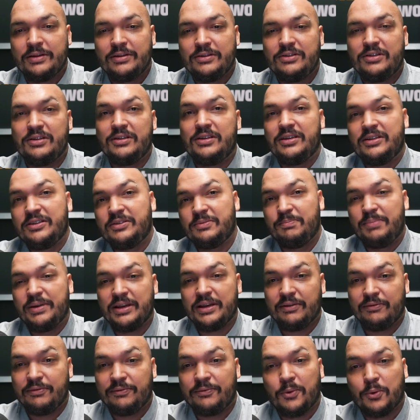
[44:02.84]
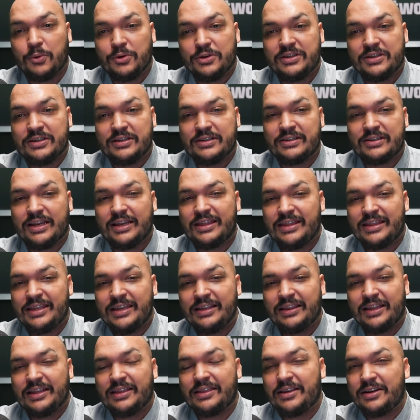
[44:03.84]
to these big forces, I
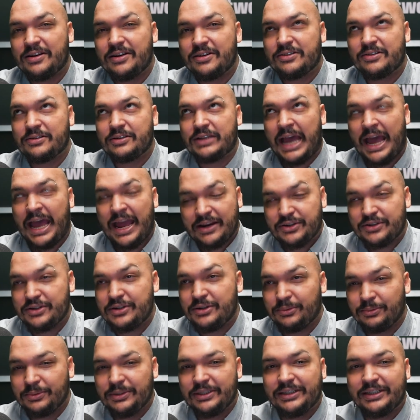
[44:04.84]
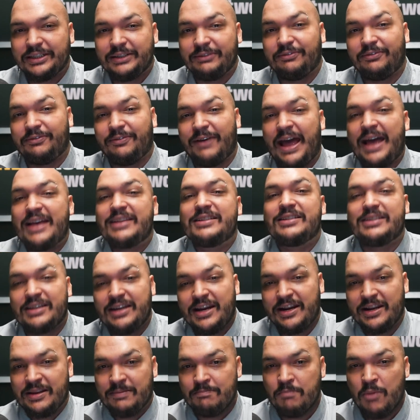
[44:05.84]
think that there's a, actually a really
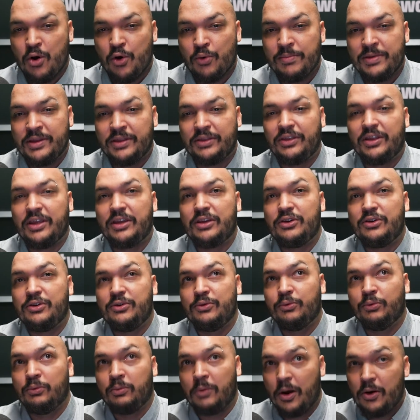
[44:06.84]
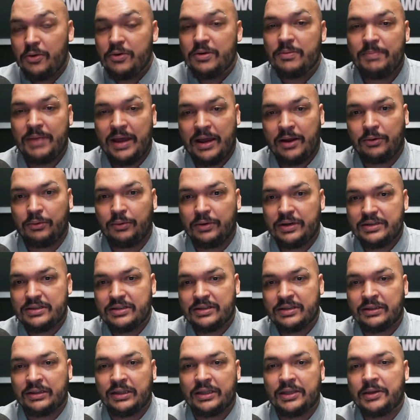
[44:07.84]
fascinating moment that you wrote about
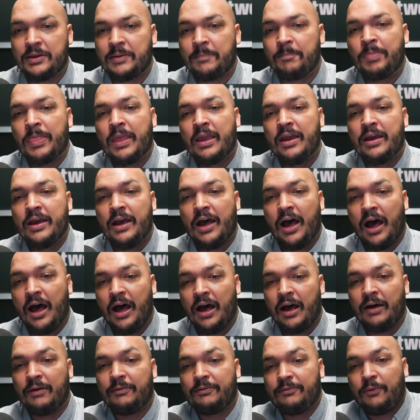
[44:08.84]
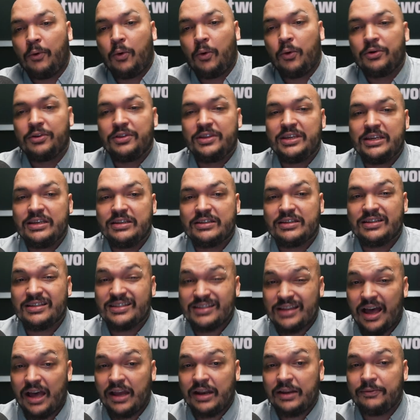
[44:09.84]
recently uh, for the
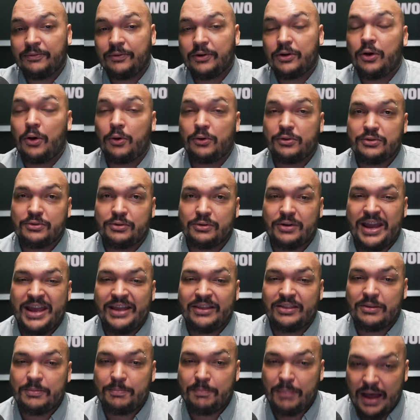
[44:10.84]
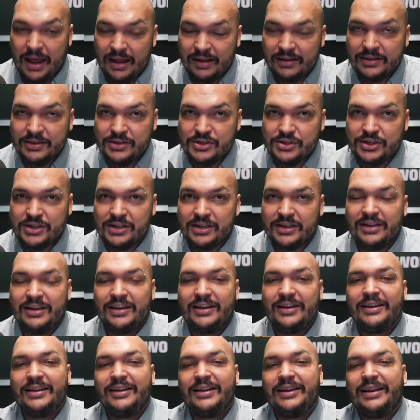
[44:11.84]
Society for Cultural Anthropology.
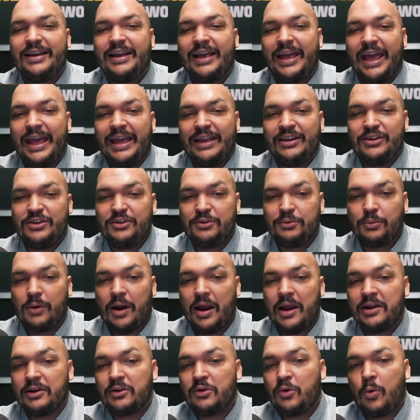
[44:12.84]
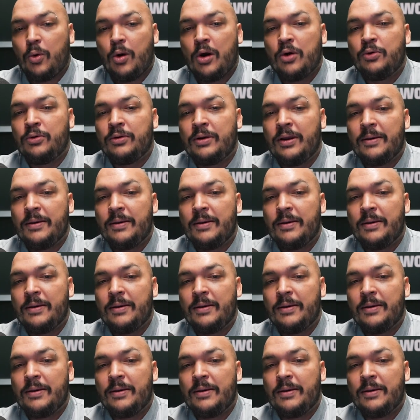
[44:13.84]
And you write, quote,